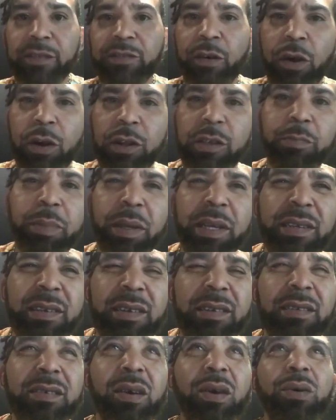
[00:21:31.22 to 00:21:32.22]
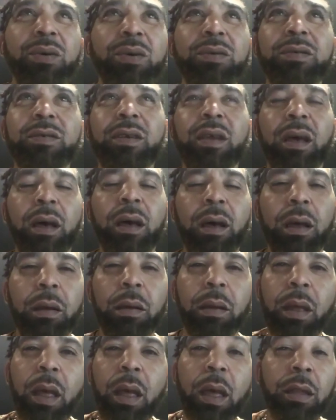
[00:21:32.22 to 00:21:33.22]
far as business goes,
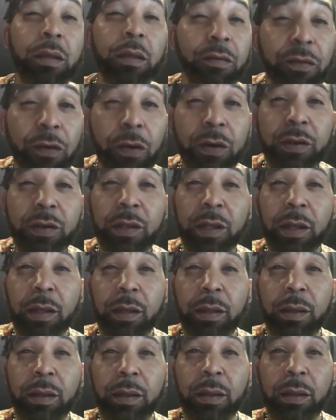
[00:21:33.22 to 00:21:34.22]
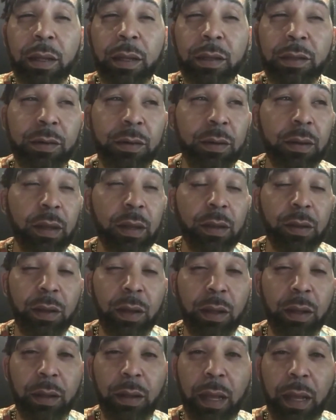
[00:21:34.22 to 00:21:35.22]
the first thing that you
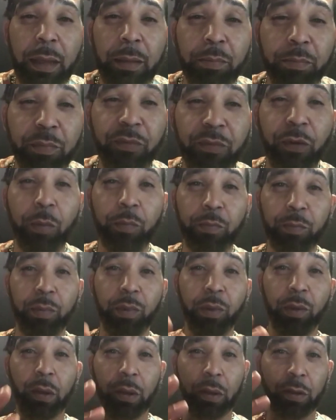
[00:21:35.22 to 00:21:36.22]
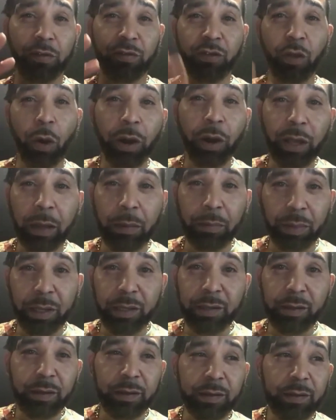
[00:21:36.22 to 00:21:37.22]
need, like, for starting a
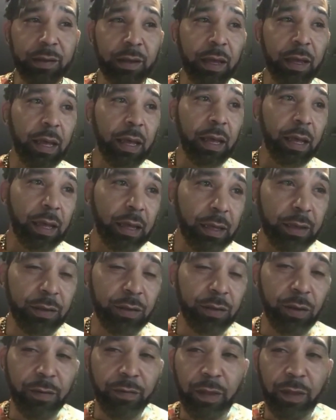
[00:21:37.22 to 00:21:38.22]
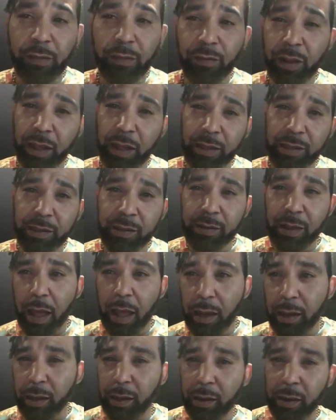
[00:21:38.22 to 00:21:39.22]
business, is you have to have like a
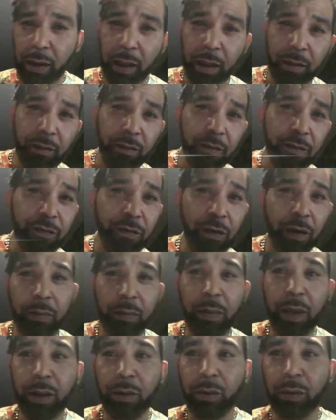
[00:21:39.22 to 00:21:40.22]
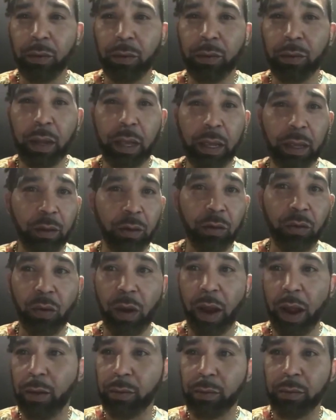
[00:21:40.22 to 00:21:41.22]
solid, like, fundamental, like,
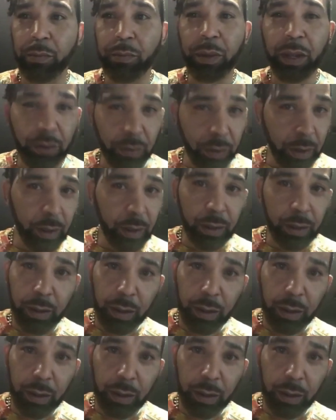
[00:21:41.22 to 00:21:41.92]
ground, period.